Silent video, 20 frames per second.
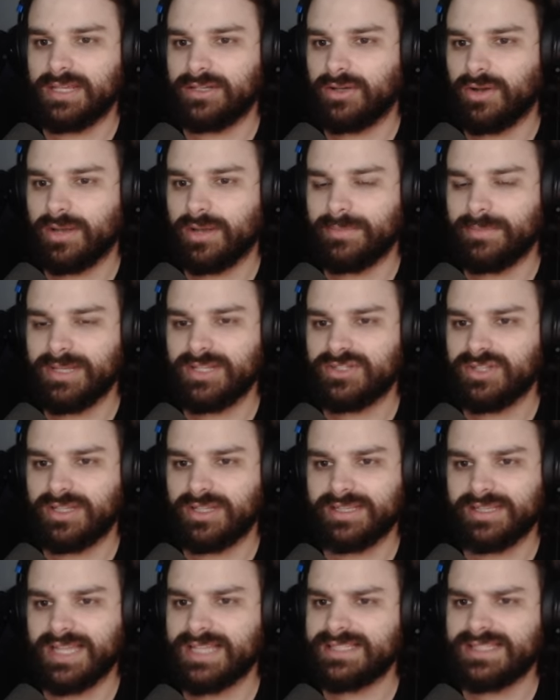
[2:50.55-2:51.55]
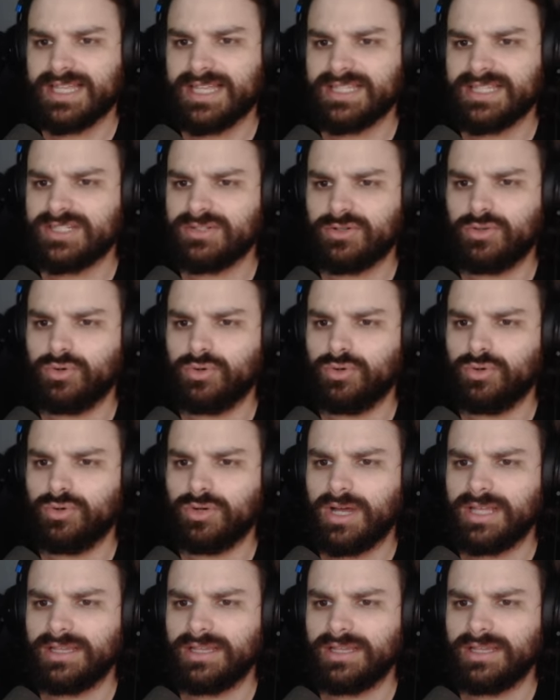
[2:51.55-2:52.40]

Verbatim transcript: You know what I mean? So like that's that's cool.